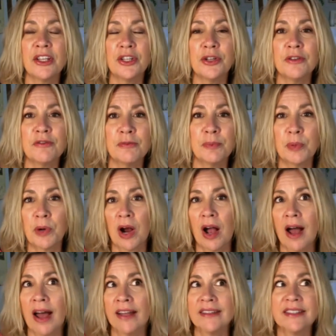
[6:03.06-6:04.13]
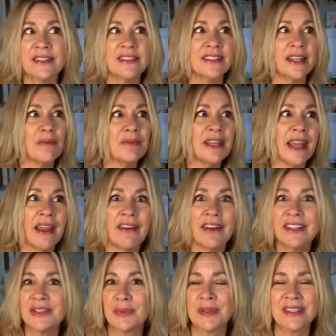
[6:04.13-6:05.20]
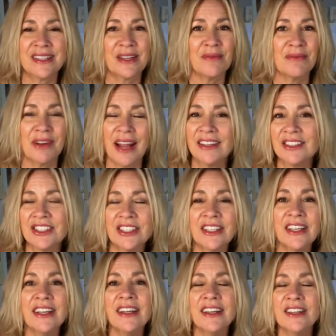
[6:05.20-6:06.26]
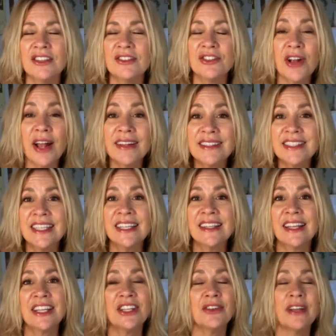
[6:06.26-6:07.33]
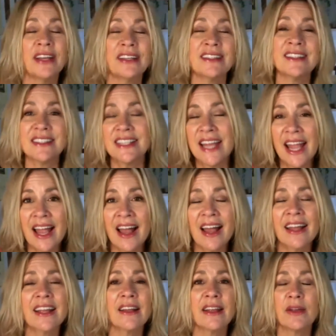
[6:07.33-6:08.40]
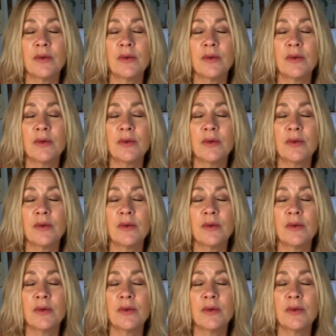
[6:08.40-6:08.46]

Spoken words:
you've brought some carrots with some ranch dressing, like you get a snack, like